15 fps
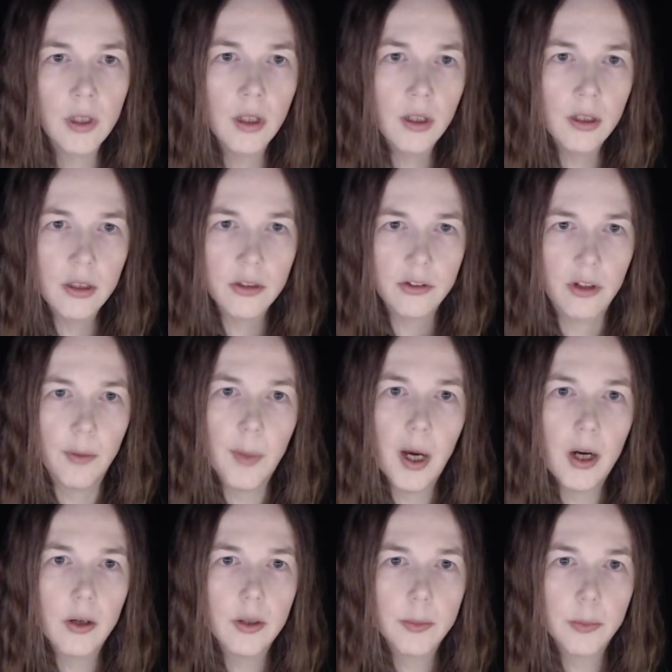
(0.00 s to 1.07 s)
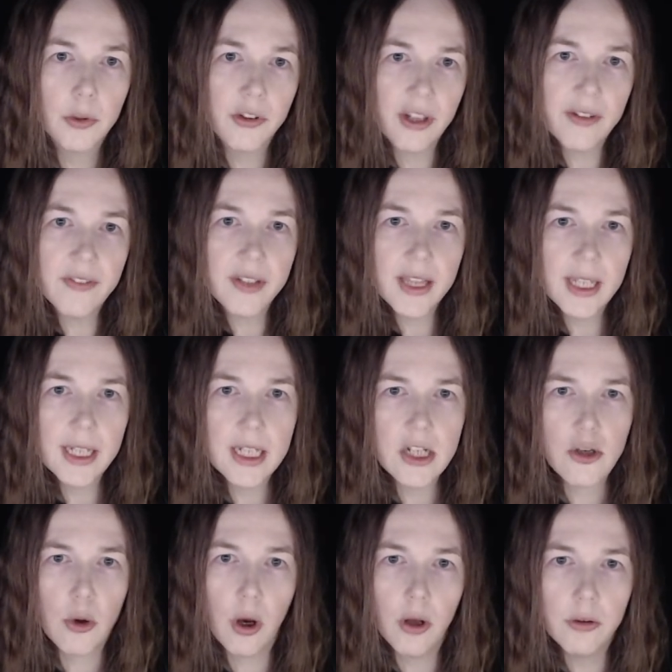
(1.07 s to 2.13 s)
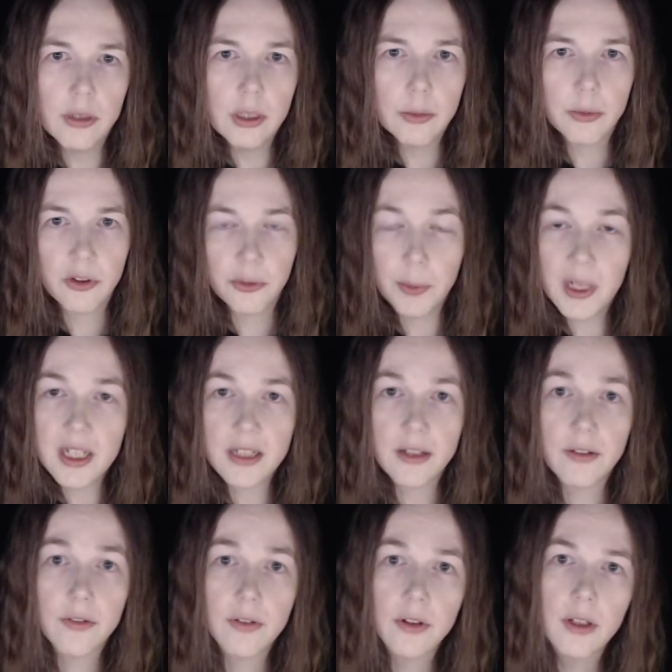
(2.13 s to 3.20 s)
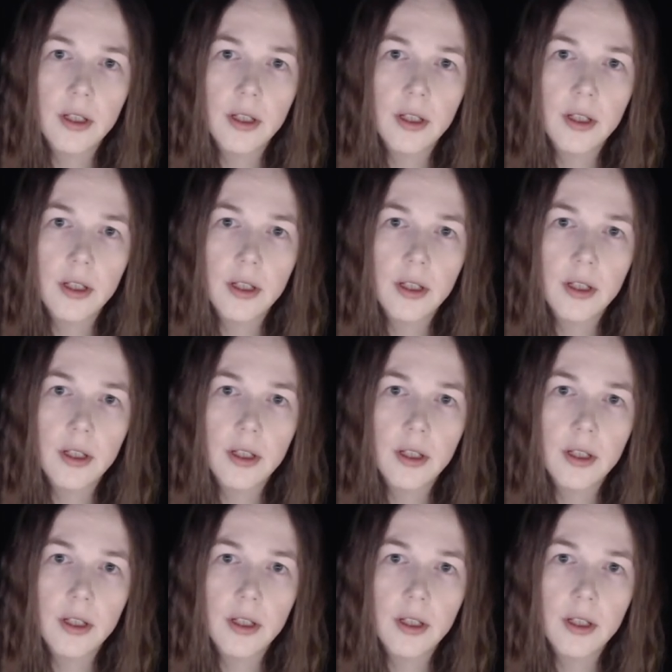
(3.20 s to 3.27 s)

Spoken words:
Somehow it puts everything into a whole new perspective,